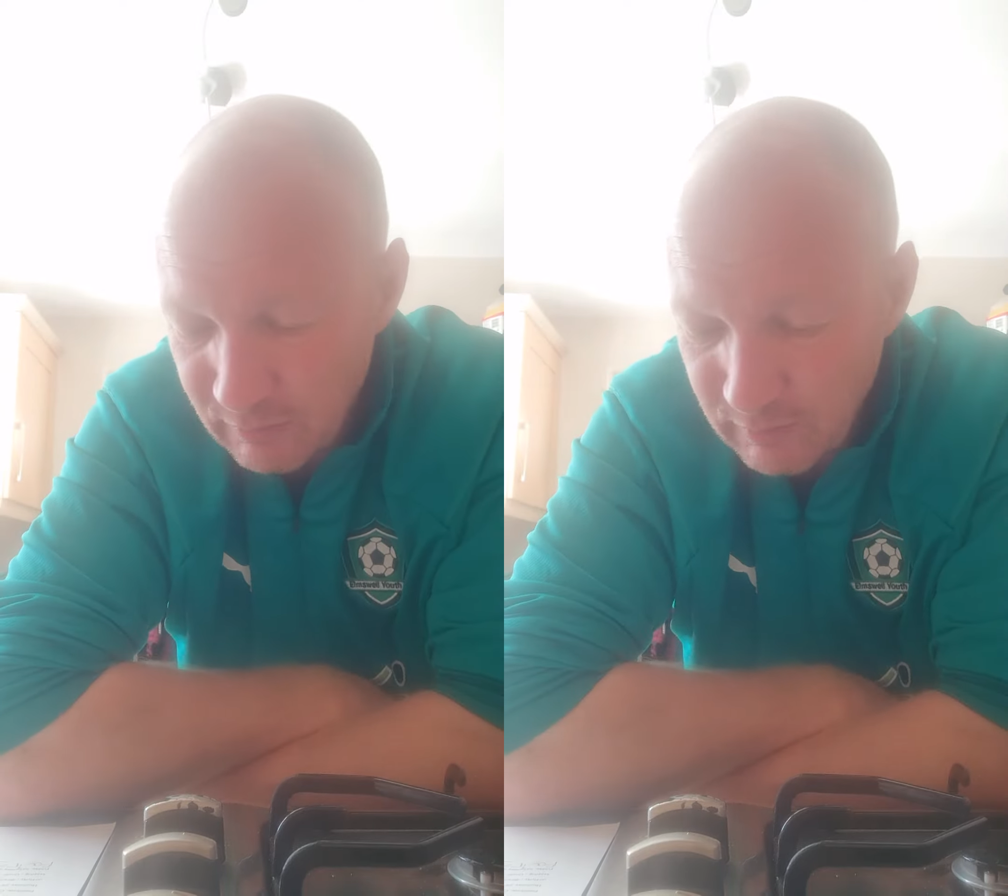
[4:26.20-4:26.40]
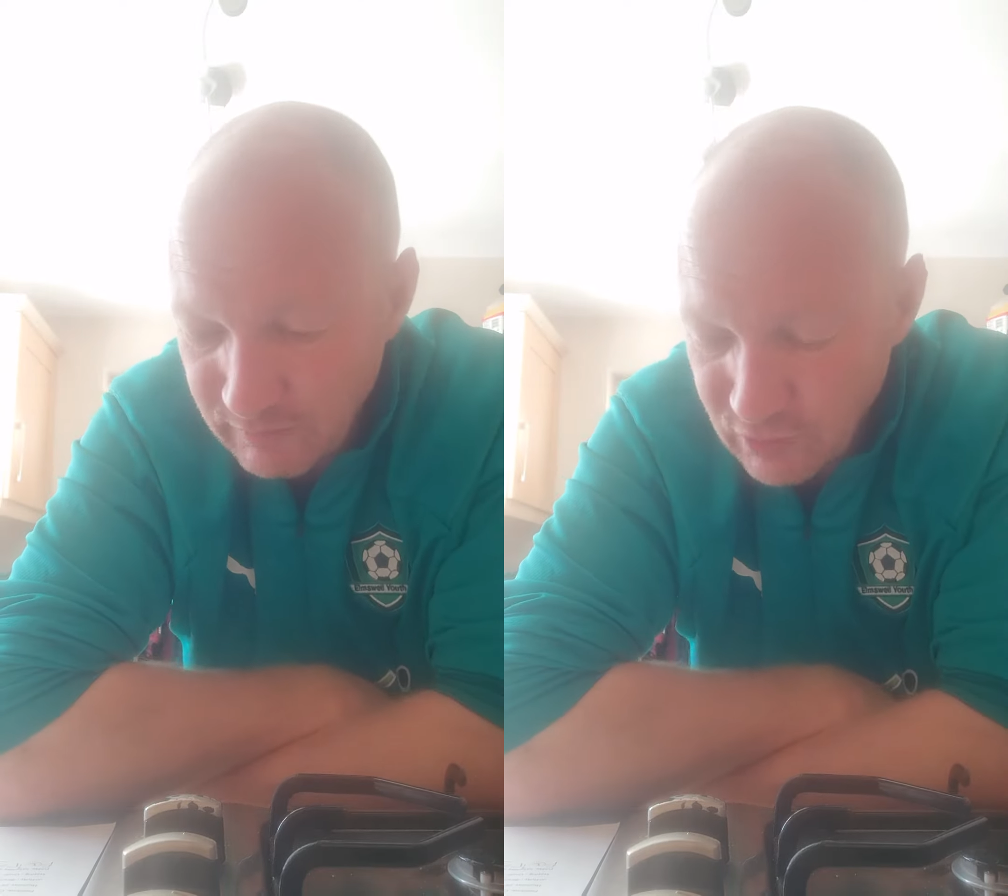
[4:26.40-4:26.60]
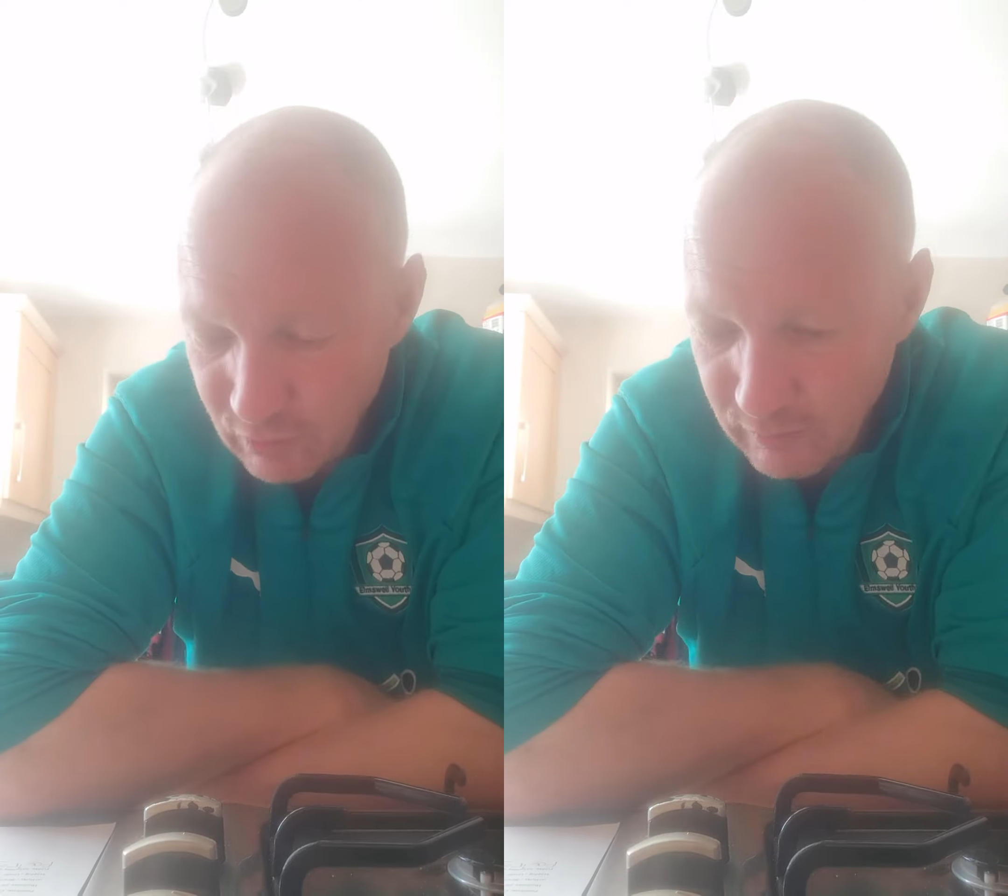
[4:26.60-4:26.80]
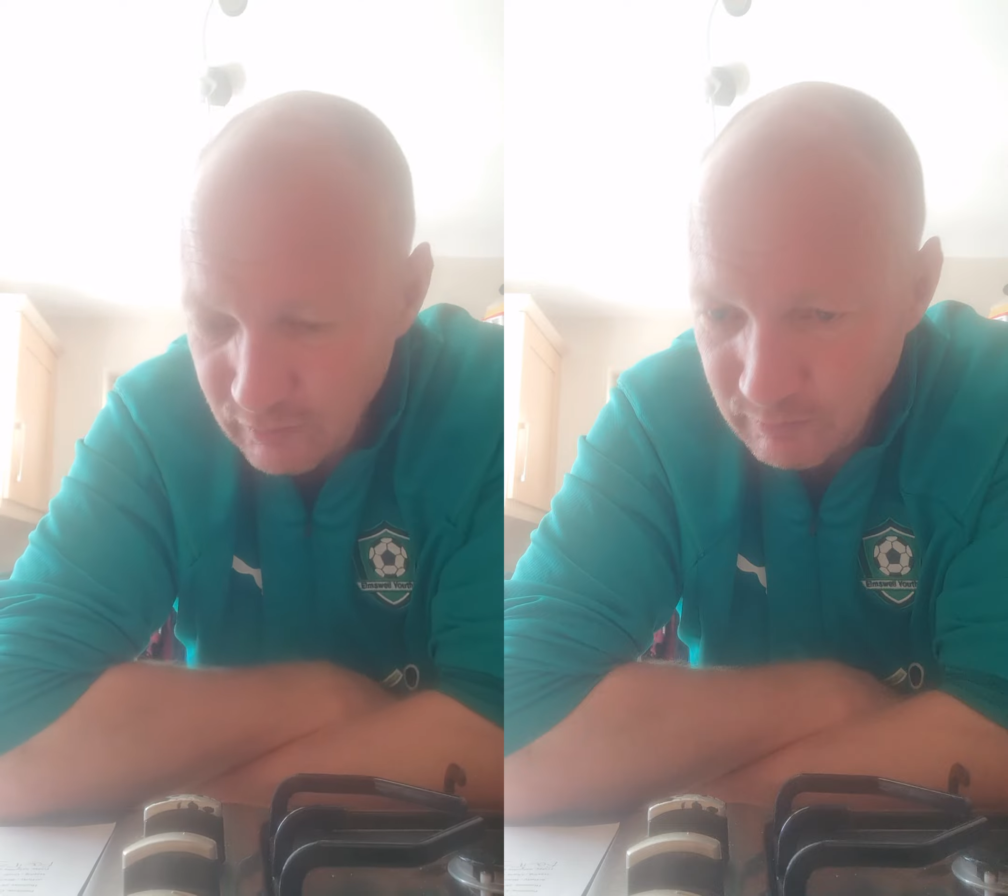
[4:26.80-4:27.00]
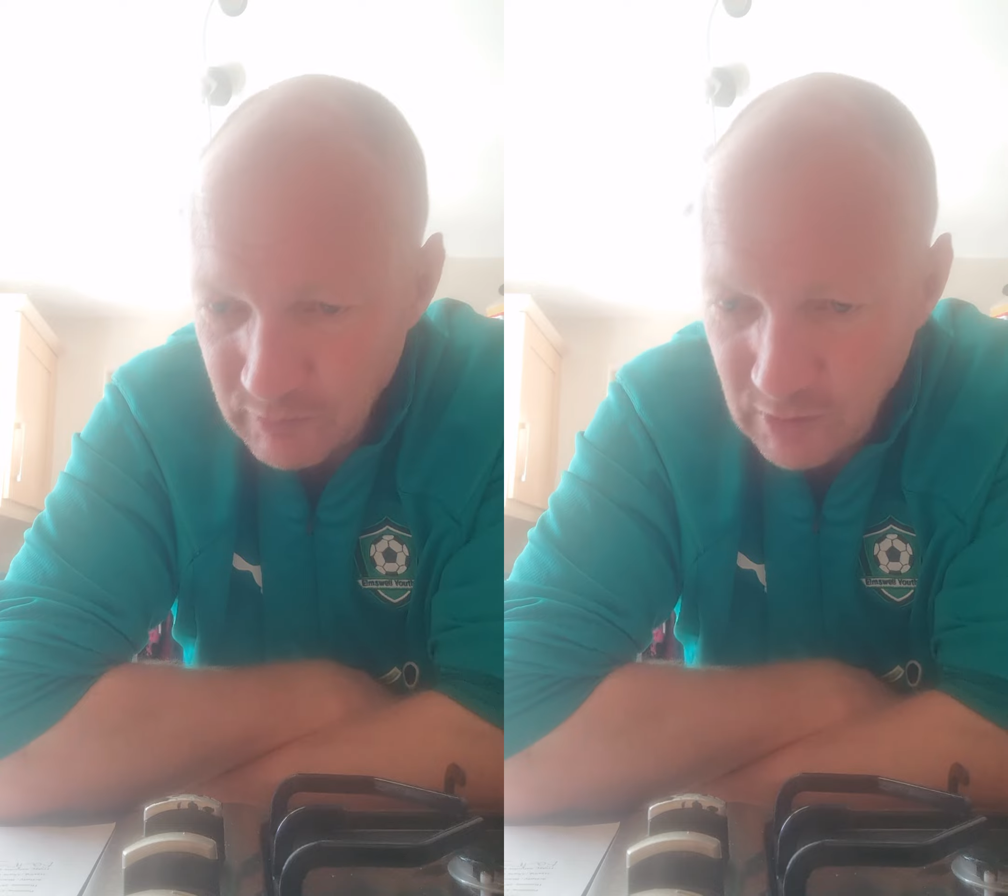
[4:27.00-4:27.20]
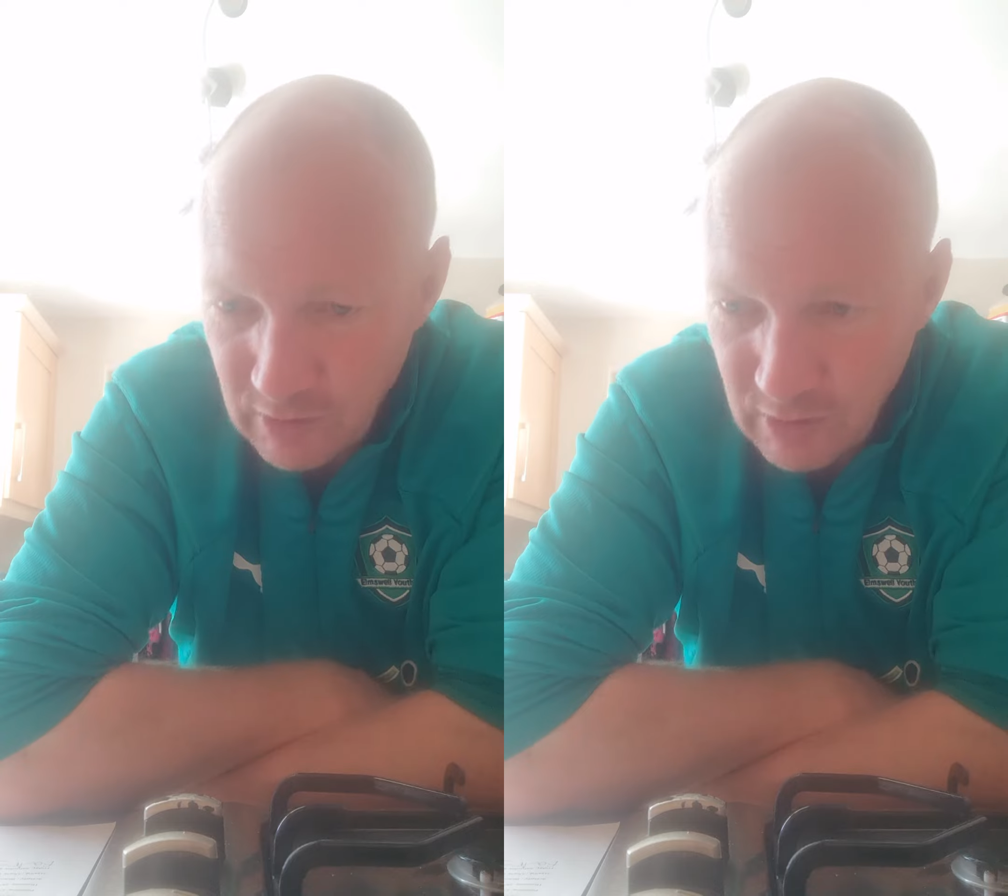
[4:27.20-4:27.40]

with two of them